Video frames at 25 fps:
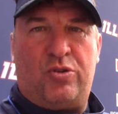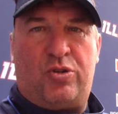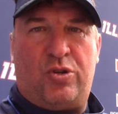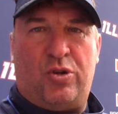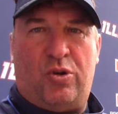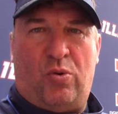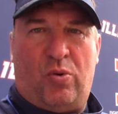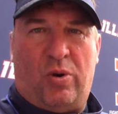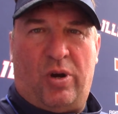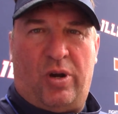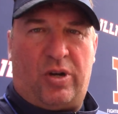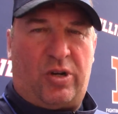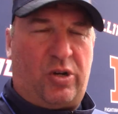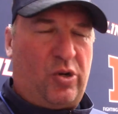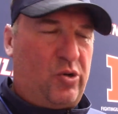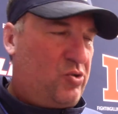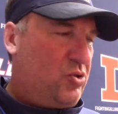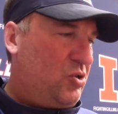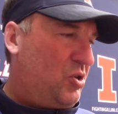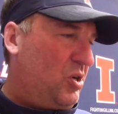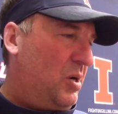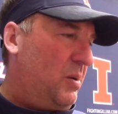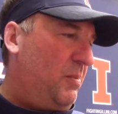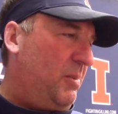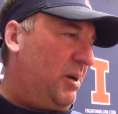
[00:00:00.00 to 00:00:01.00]
to, where the
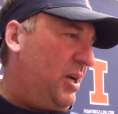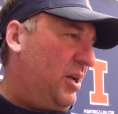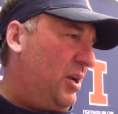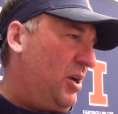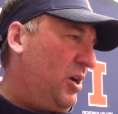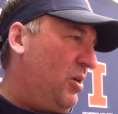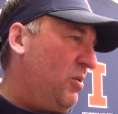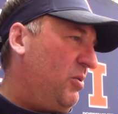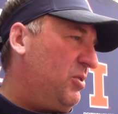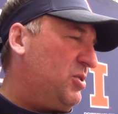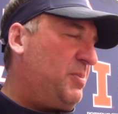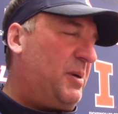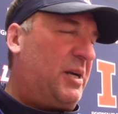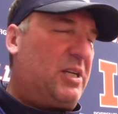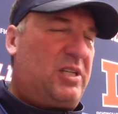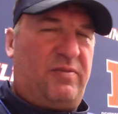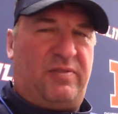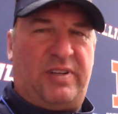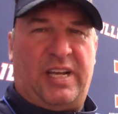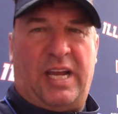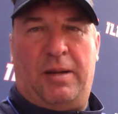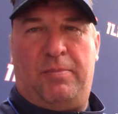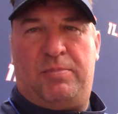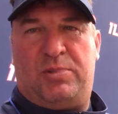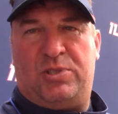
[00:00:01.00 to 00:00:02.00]
coaches are going to be in their
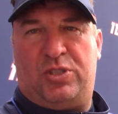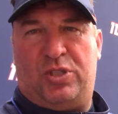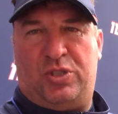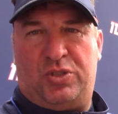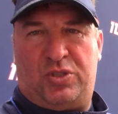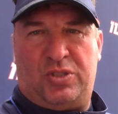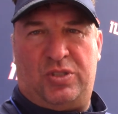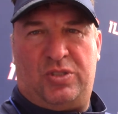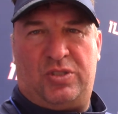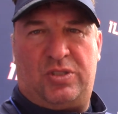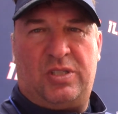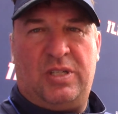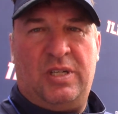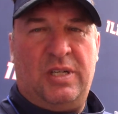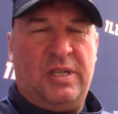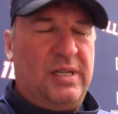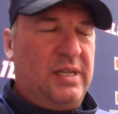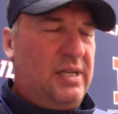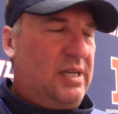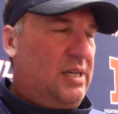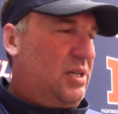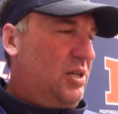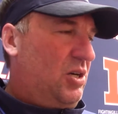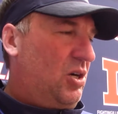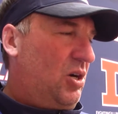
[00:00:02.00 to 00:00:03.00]
respective game positions.
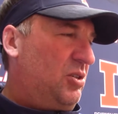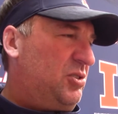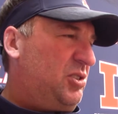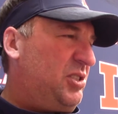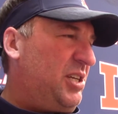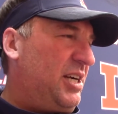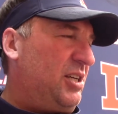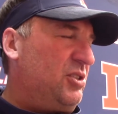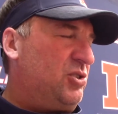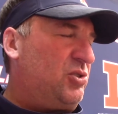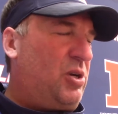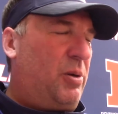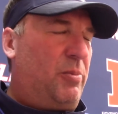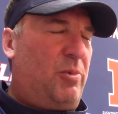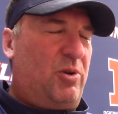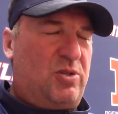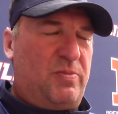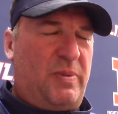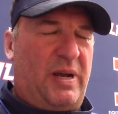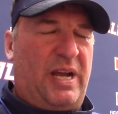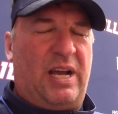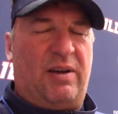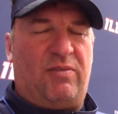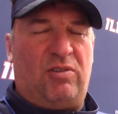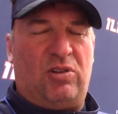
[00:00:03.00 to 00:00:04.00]
Our second
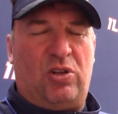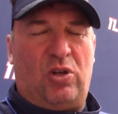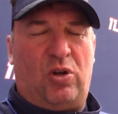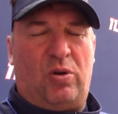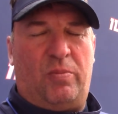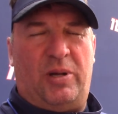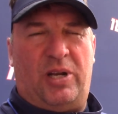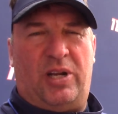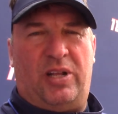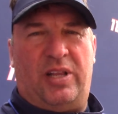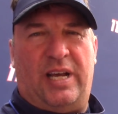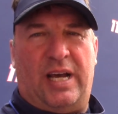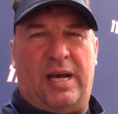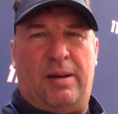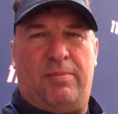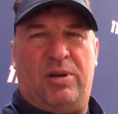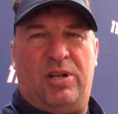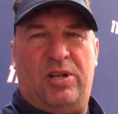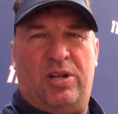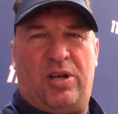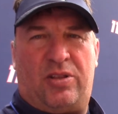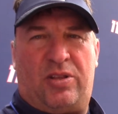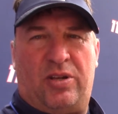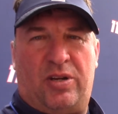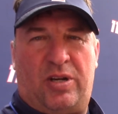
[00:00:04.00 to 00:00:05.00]
scrimmage may have a little bit of that,
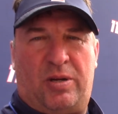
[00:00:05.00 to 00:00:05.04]
but nothing